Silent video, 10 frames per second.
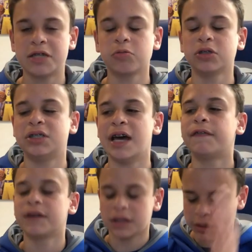This will
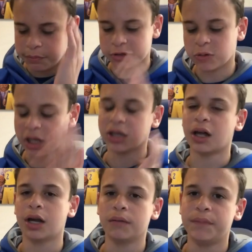definitely persuade a
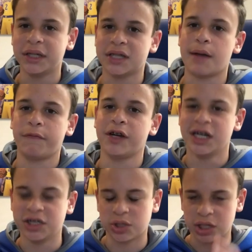lot of big-time free
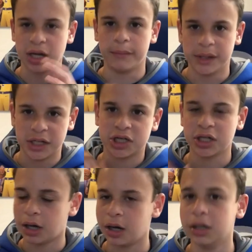agents to come into
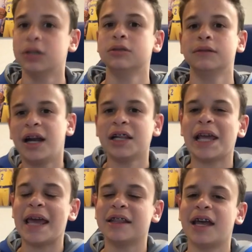Chicago. And I
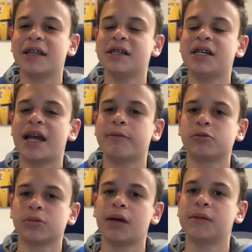think Anthony
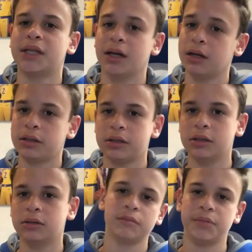Davis will love it there. You
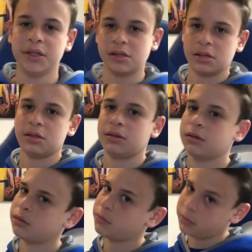know, pizza.
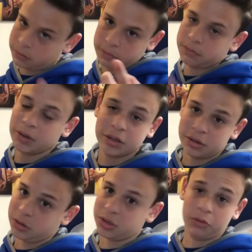
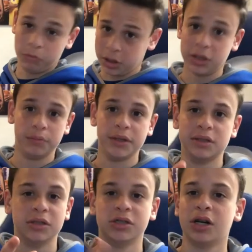There's really good
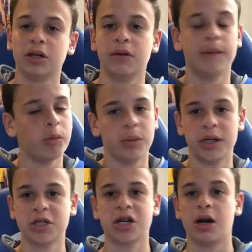pizza in Chicago. I've never been
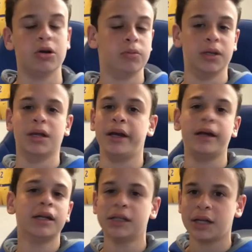to Chicago, but
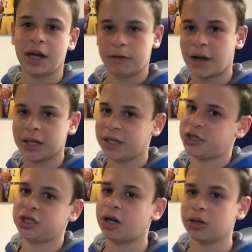I've had
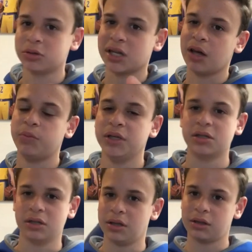Chicago-style
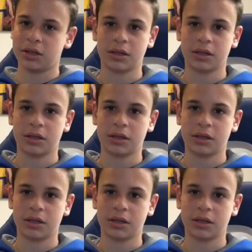pizza